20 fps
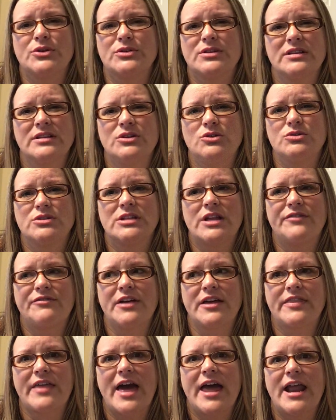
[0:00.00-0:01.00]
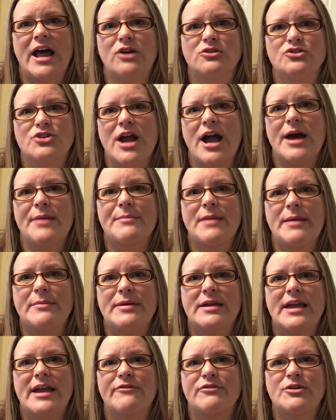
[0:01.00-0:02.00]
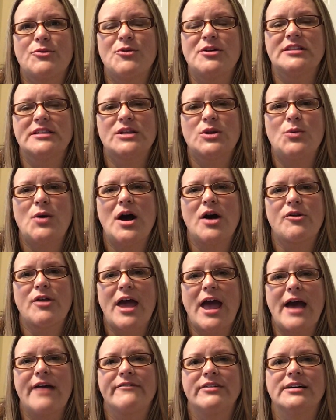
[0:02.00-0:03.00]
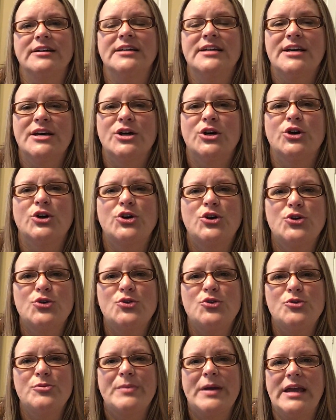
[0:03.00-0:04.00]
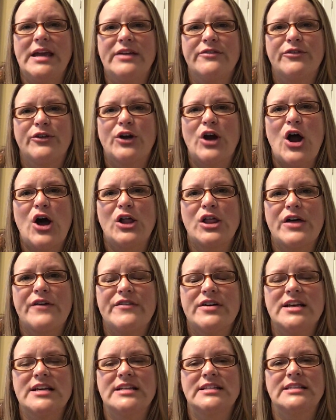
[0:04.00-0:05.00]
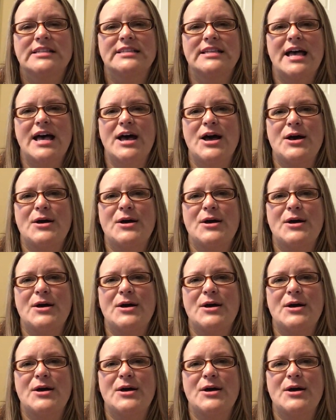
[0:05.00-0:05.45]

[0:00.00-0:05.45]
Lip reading: little stuff like that. I'll try maybe every once in a while to have a Google Meet for all of us,